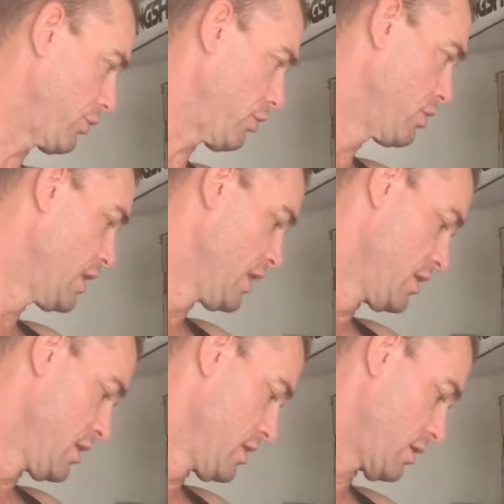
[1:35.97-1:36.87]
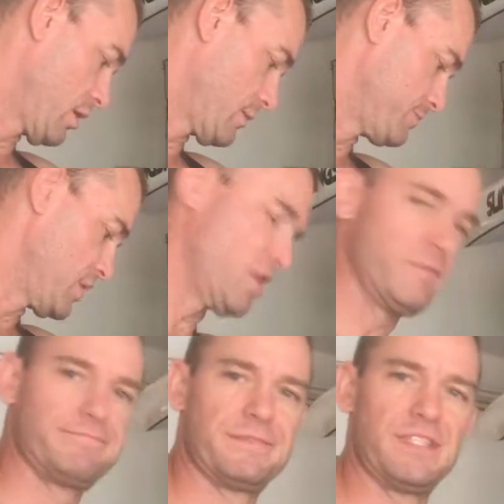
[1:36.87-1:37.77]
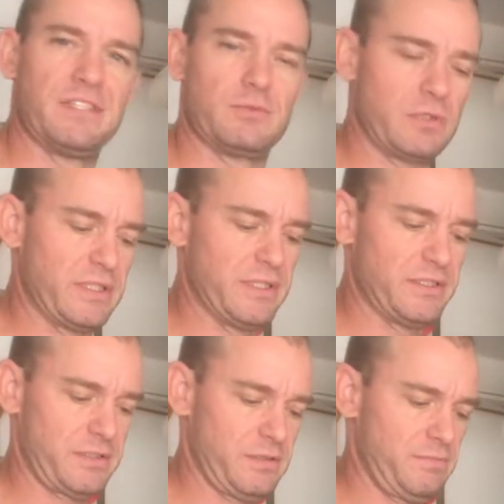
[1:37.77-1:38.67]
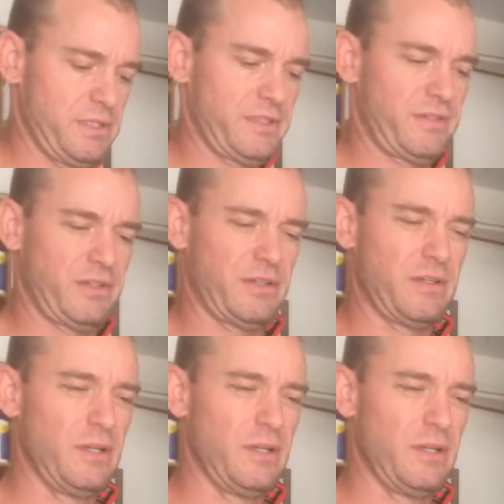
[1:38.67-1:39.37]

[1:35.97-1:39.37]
So you know, it is what it is, but